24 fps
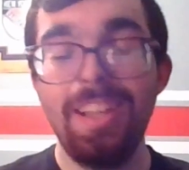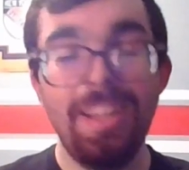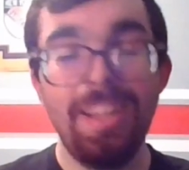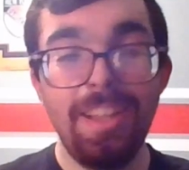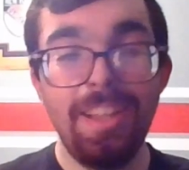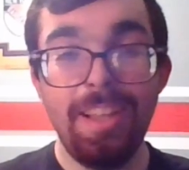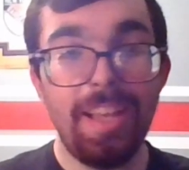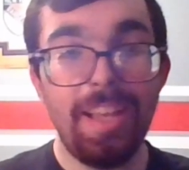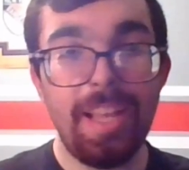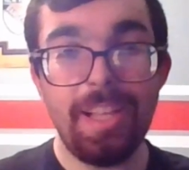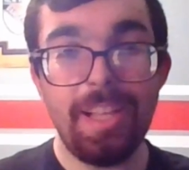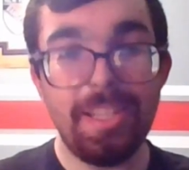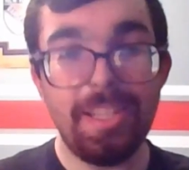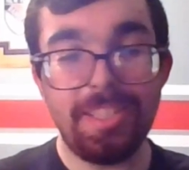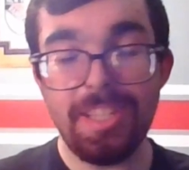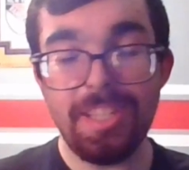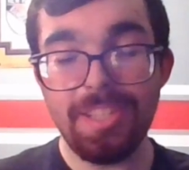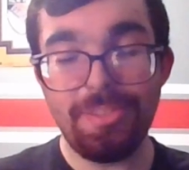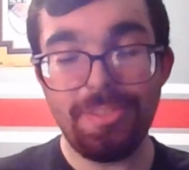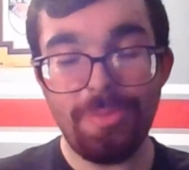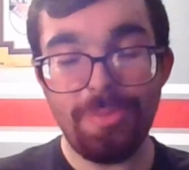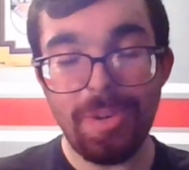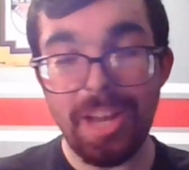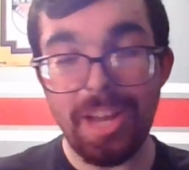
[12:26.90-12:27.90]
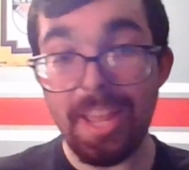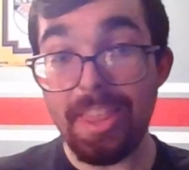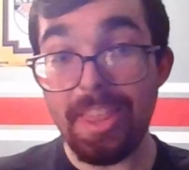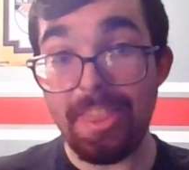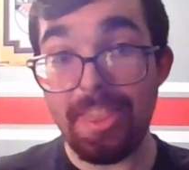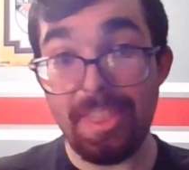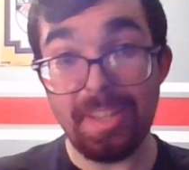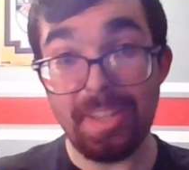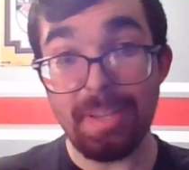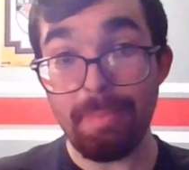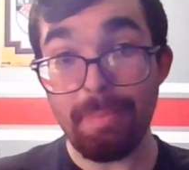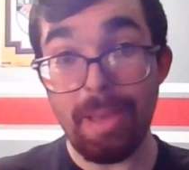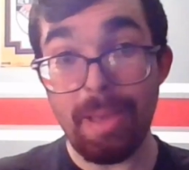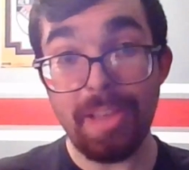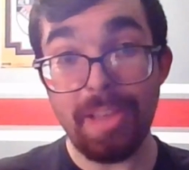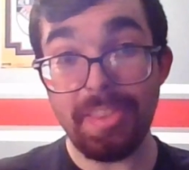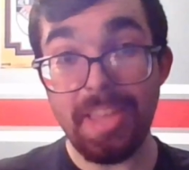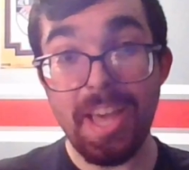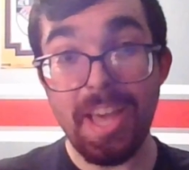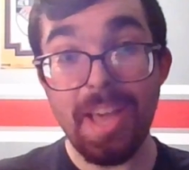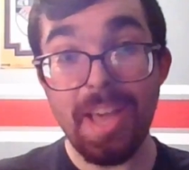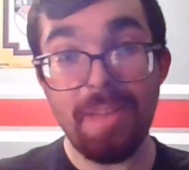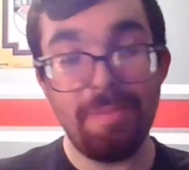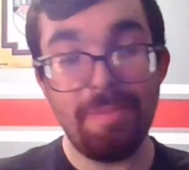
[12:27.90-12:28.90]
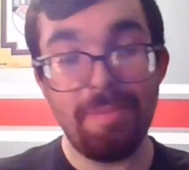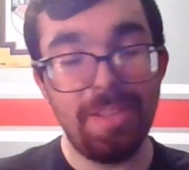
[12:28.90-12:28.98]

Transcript: It's just when I think about that,